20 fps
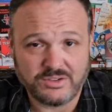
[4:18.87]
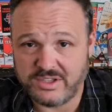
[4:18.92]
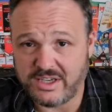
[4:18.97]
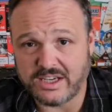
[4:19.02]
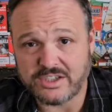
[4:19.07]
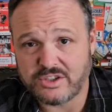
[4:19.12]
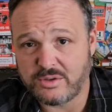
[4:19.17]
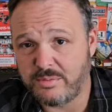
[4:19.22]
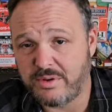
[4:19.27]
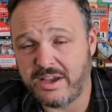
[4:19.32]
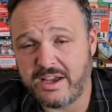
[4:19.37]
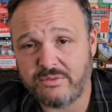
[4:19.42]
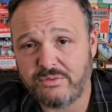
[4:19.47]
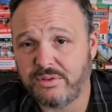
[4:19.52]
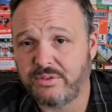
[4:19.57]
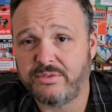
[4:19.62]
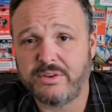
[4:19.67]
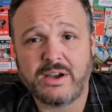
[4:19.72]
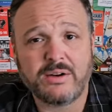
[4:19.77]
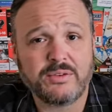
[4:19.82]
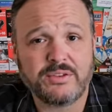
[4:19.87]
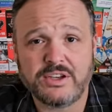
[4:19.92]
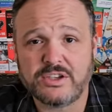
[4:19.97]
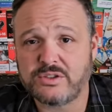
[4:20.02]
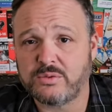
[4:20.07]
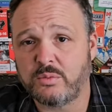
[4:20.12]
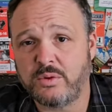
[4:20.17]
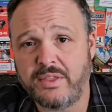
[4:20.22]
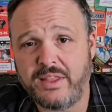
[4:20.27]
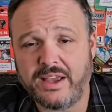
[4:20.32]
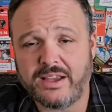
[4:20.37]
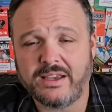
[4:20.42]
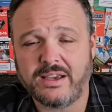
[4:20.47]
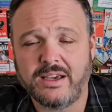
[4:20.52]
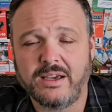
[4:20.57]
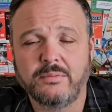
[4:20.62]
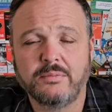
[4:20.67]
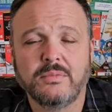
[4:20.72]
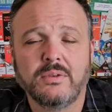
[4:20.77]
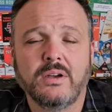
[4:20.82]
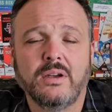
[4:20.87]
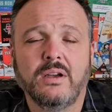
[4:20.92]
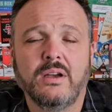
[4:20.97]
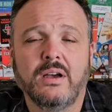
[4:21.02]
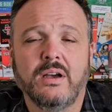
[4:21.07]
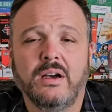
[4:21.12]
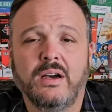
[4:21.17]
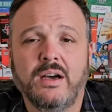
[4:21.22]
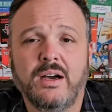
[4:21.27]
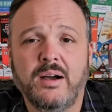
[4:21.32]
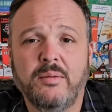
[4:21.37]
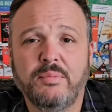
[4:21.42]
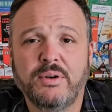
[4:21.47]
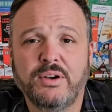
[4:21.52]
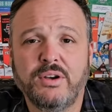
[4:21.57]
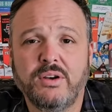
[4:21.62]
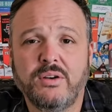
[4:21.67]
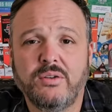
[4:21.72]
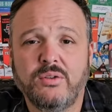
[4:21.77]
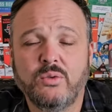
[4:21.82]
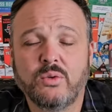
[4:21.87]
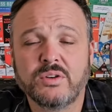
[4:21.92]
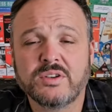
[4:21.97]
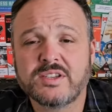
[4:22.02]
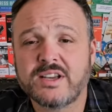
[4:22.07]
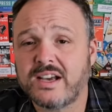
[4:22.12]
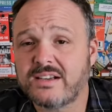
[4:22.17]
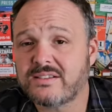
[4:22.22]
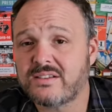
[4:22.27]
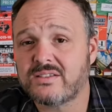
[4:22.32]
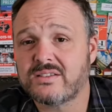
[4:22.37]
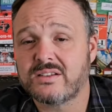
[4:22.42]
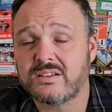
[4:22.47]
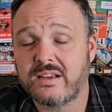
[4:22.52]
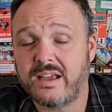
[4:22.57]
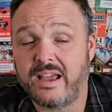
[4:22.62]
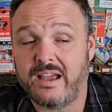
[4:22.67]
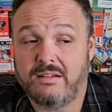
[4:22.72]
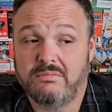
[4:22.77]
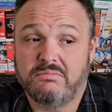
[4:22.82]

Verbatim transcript: Tech should be heavily favored. They should win that game. But North Texas